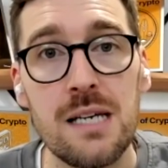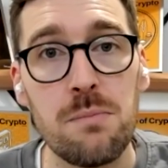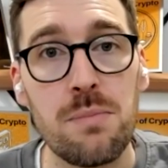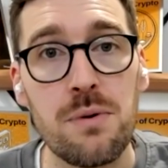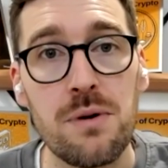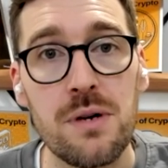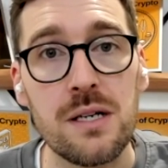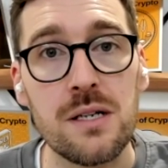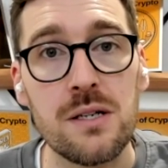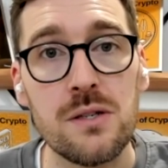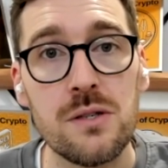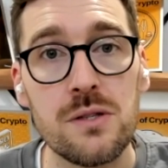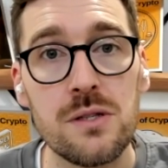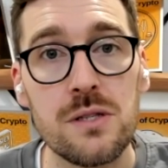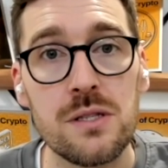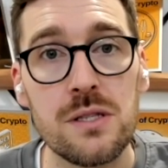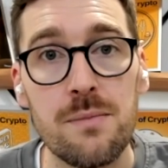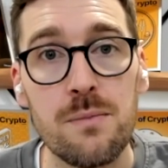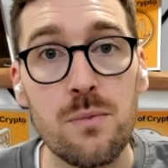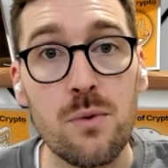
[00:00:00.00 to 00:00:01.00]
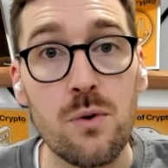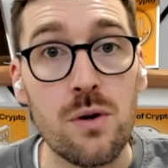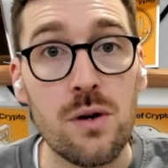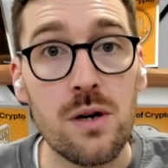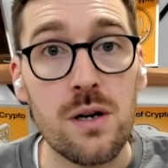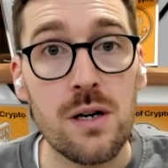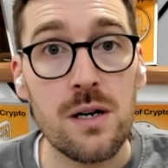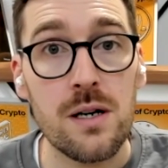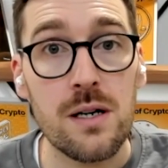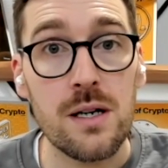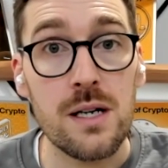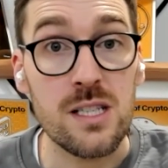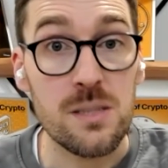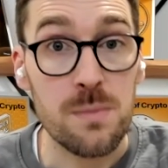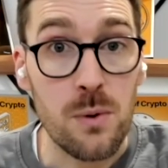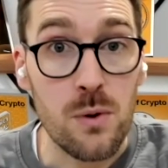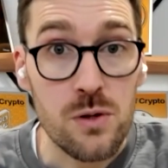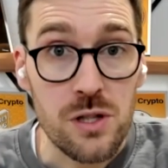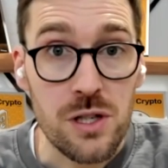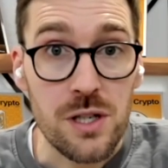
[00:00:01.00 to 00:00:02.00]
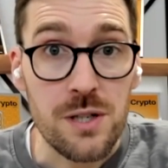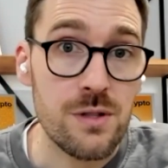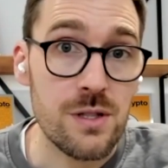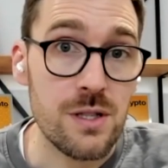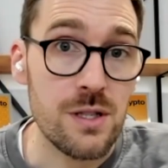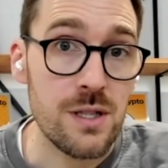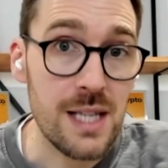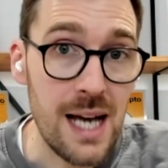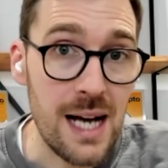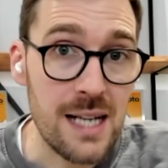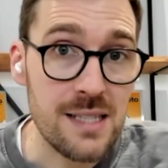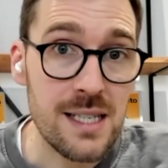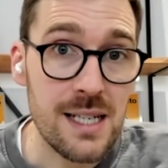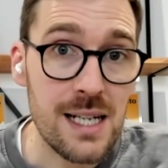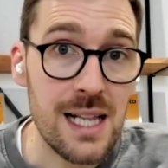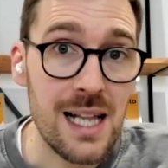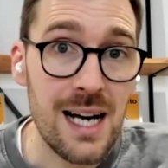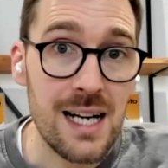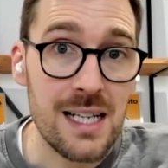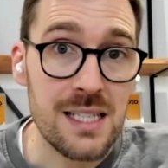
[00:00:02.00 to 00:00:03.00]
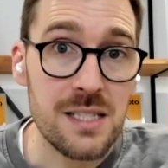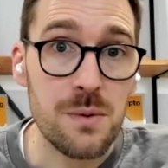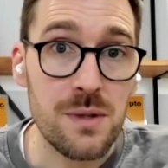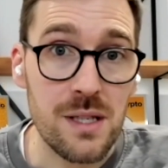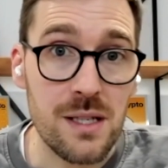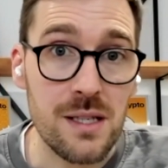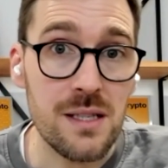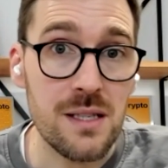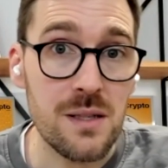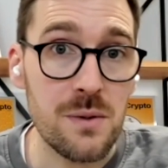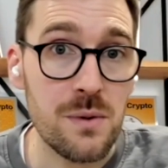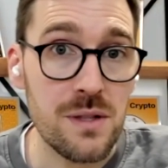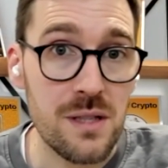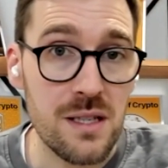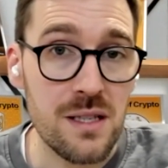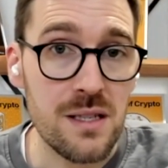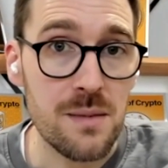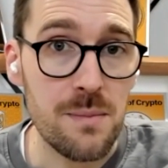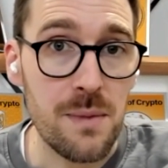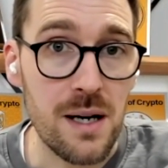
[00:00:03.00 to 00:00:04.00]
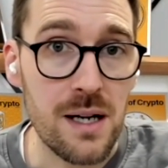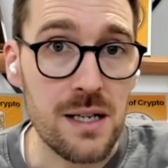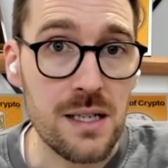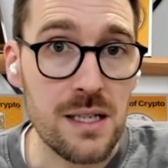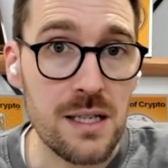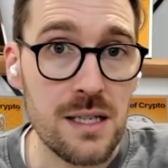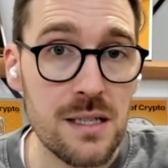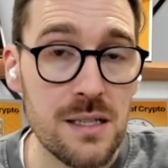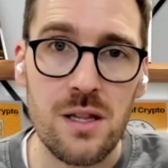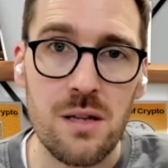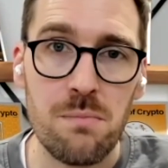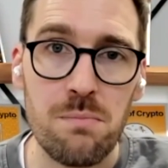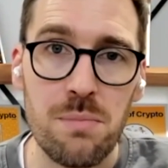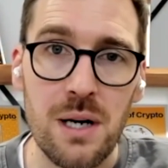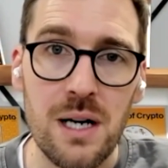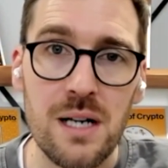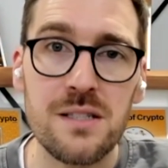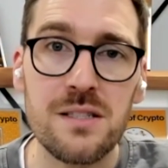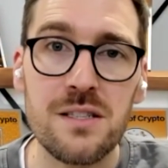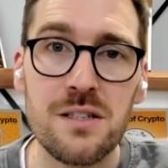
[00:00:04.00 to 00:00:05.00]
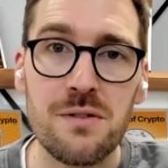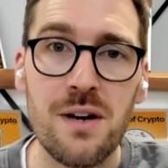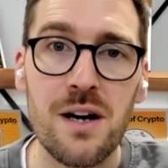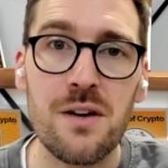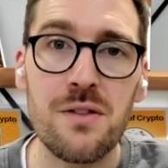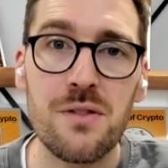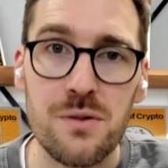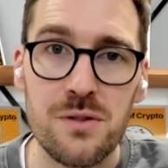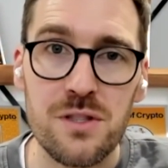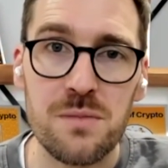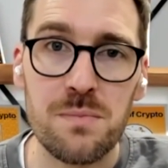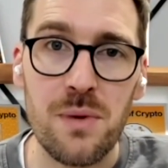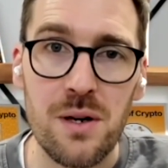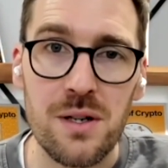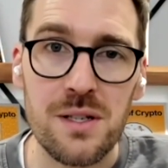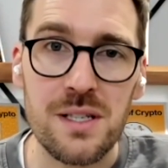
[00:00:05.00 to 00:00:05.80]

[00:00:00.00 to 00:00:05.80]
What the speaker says: It brings more exposure to the asset class within the market. The buzz around those spot